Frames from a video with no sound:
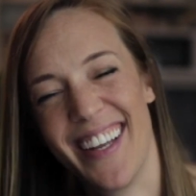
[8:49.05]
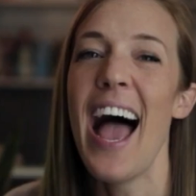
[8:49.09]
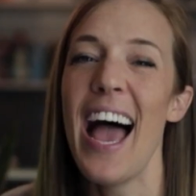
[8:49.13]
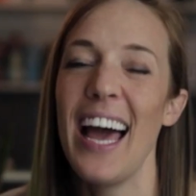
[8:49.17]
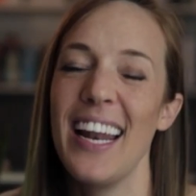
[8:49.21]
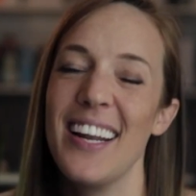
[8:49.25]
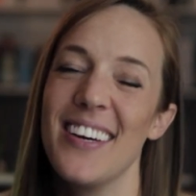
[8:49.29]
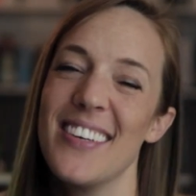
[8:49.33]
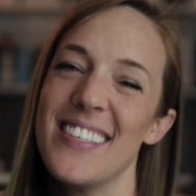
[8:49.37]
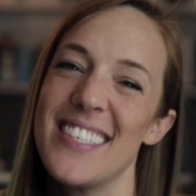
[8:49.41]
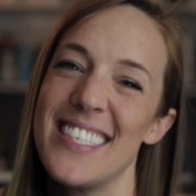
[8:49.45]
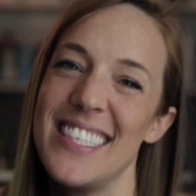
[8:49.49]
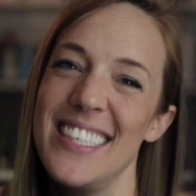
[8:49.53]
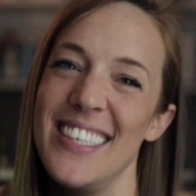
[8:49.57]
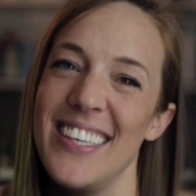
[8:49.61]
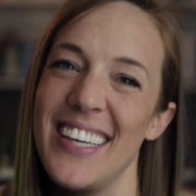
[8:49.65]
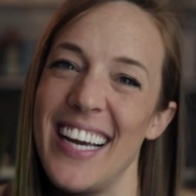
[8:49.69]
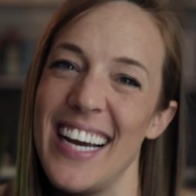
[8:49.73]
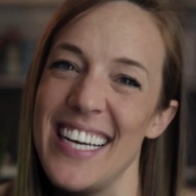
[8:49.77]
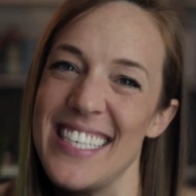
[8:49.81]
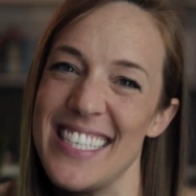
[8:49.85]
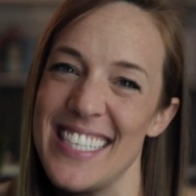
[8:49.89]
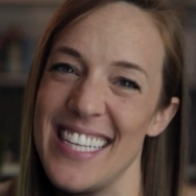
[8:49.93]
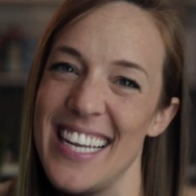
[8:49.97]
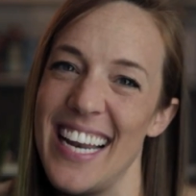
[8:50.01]
And I'll see you
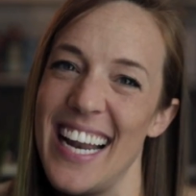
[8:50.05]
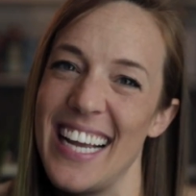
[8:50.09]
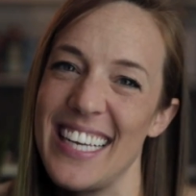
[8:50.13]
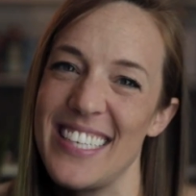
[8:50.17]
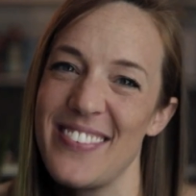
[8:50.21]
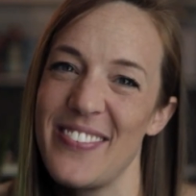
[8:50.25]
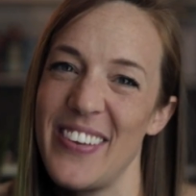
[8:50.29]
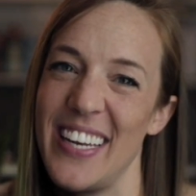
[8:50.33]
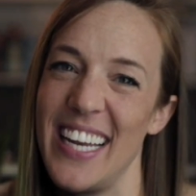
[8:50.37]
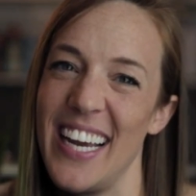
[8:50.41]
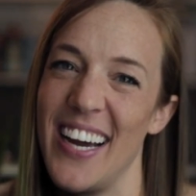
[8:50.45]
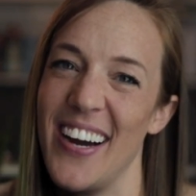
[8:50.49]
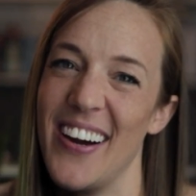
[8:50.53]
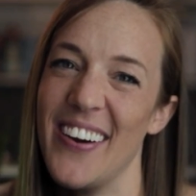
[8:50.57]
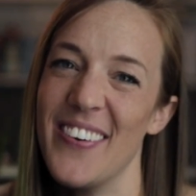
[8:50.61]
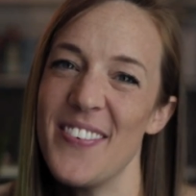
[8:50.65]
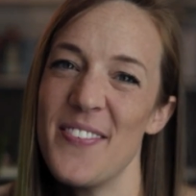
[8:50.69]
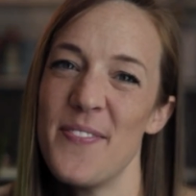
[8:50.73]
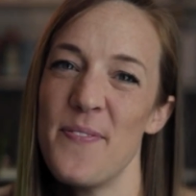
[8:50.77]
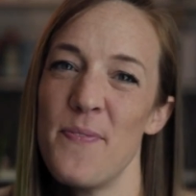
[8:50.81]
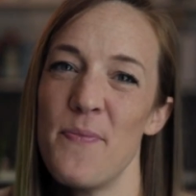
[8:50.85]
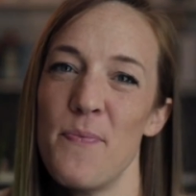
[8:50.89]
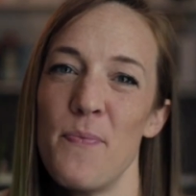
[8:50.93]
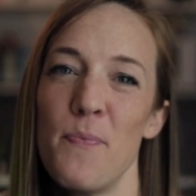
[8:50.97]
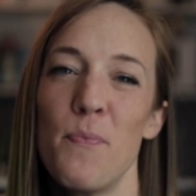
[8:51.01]
guys in the next video.
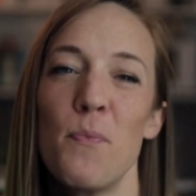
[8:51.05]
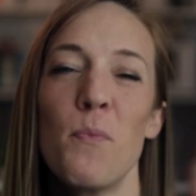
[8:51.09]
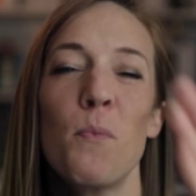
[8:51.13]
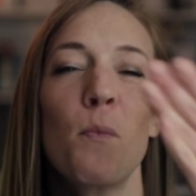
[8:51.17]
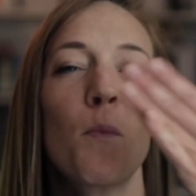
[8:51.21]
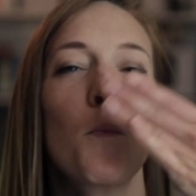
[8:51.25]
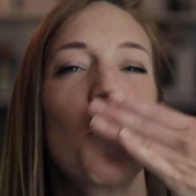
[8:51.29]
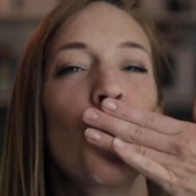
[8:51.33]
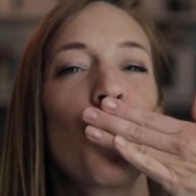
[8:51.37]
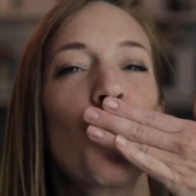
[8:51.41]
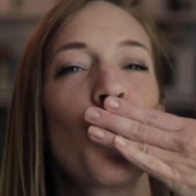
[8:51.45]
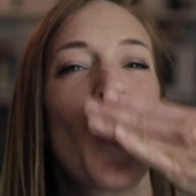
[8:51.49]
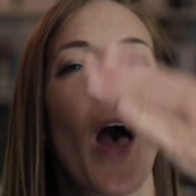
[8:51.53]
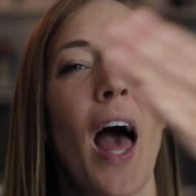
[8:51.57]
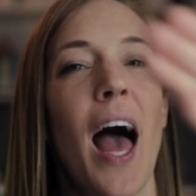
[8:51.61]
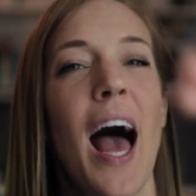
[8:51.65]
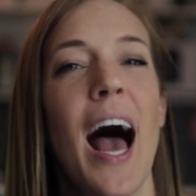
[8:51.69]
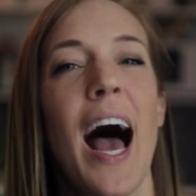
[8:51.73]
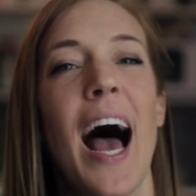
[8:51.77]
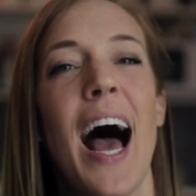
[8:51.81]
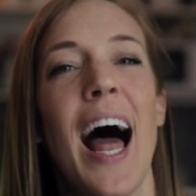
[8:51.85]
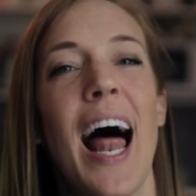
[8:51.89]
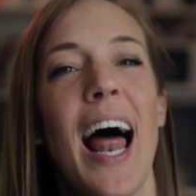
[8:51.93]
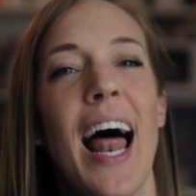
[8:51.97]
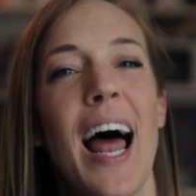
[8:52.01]

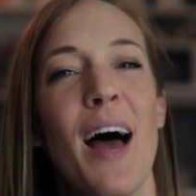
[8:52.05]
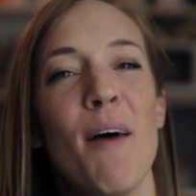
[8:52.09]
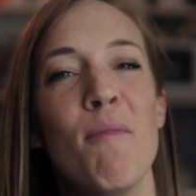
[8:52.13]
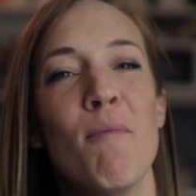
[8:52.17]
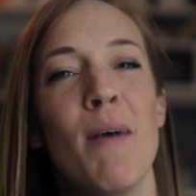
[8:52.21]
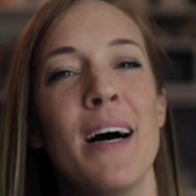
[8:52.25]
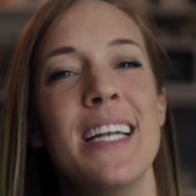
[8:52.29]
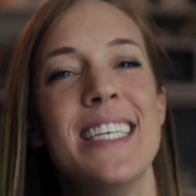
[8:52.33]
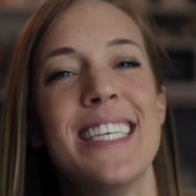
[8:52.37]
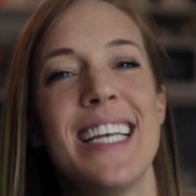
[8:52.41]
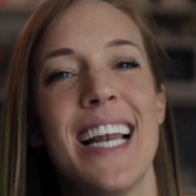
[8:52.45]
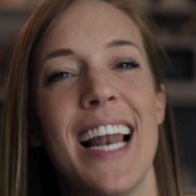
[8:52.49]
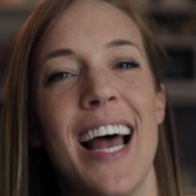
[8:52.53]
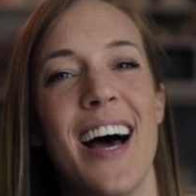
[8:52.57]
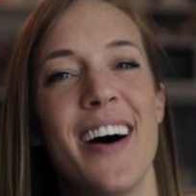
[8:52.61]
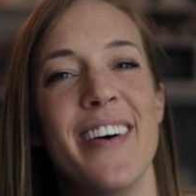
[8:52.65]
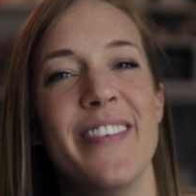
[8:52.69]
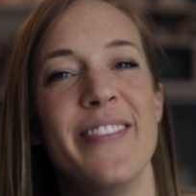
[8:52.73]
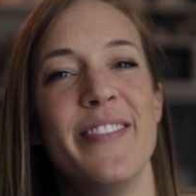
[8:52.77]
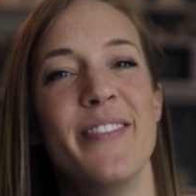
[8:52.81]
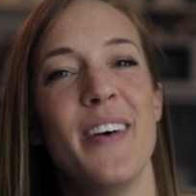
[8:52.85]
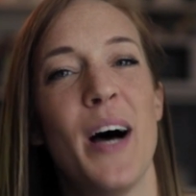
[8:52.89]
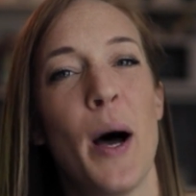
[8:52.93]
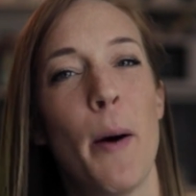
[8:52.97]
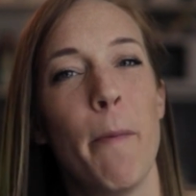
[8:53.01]
Much
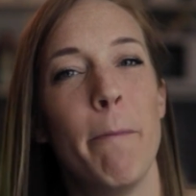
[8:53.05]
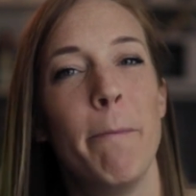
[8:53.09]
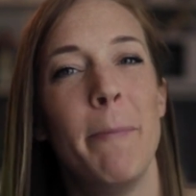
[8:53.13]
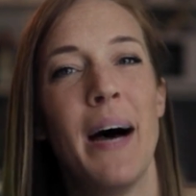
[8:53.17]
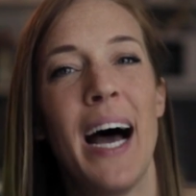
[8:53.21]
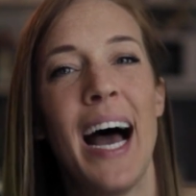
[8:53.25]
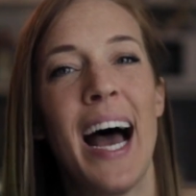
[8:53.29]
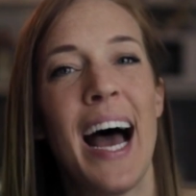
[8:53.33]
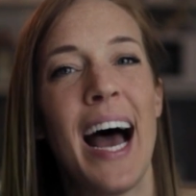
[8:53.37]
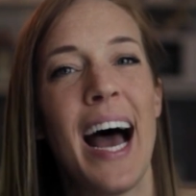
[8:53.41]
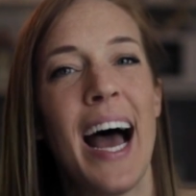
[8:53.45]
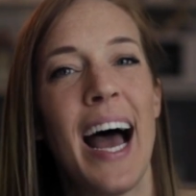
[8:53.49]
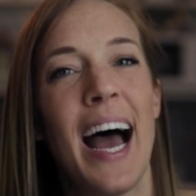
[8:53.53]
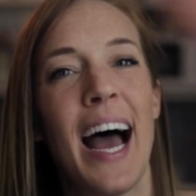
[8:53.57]
love. Bye.